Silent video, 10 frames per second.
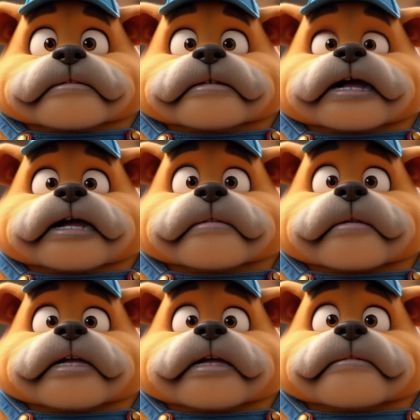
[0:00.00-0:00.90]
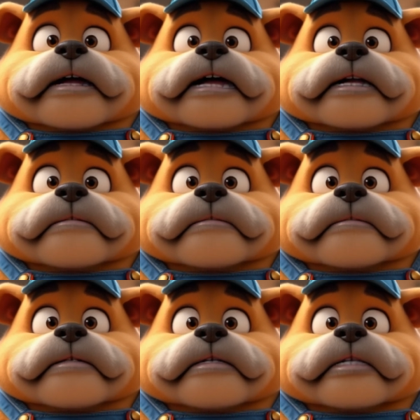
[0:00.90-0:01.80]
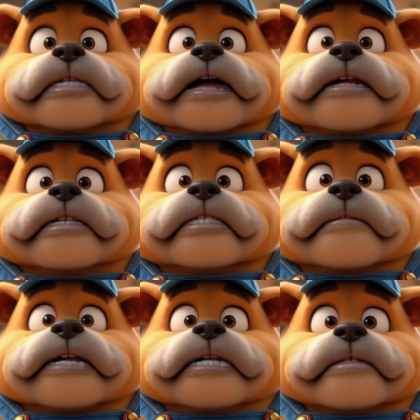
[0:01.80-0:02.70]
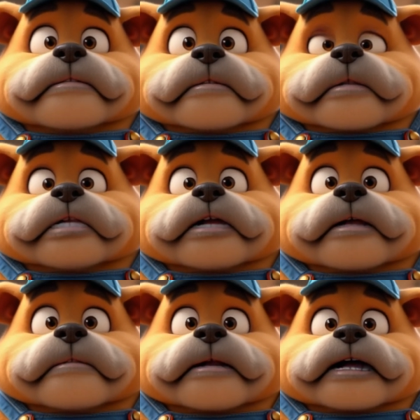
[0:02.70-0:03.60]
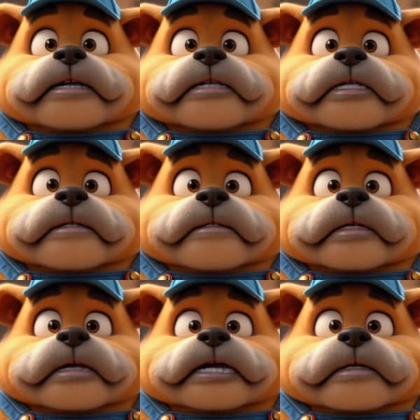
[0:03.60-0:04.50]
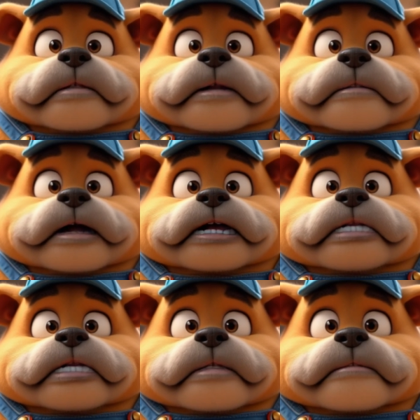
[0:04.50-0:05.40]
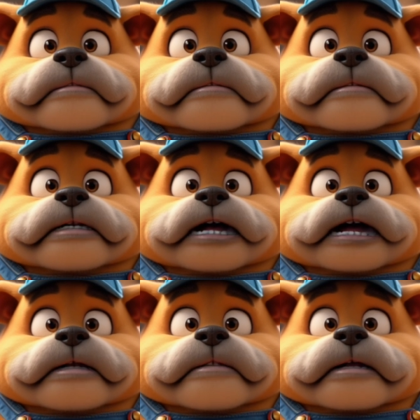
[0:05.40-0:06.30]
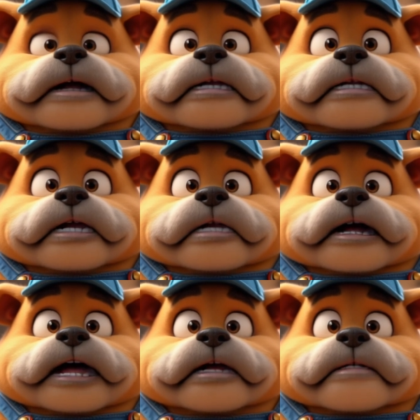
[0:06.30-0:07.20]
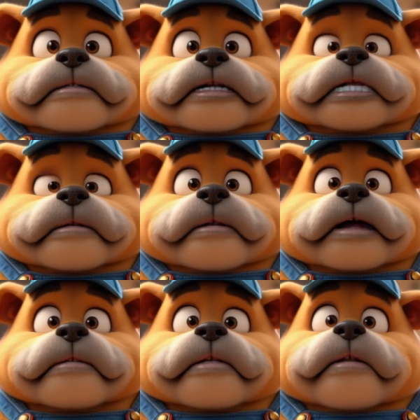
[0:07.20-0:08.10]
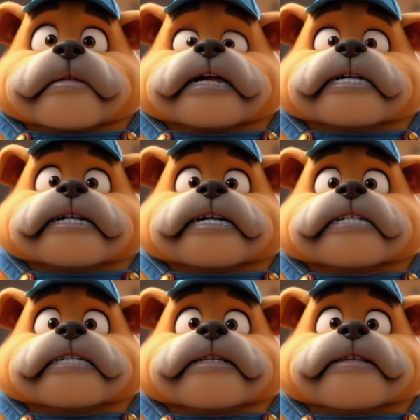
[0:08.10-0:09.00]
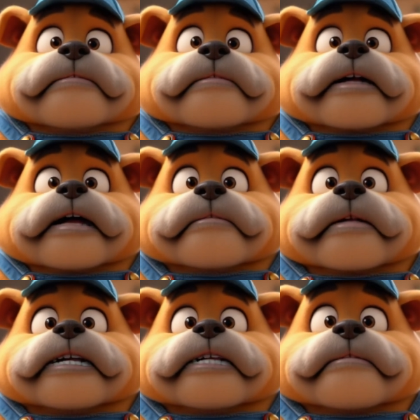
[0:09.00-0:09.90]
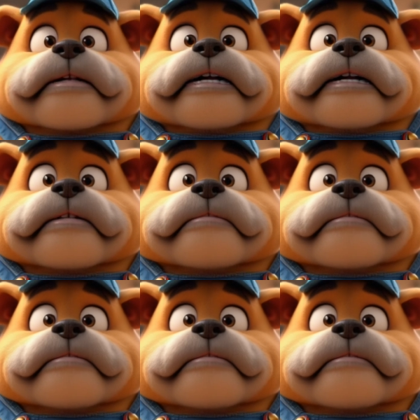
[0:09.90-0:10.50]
Hey, welcome back. If you're tired of spending a fortune on repairs, you're in the right place. Today, I'm going to tell you how to fix the problem quick and easy without breaking the bank.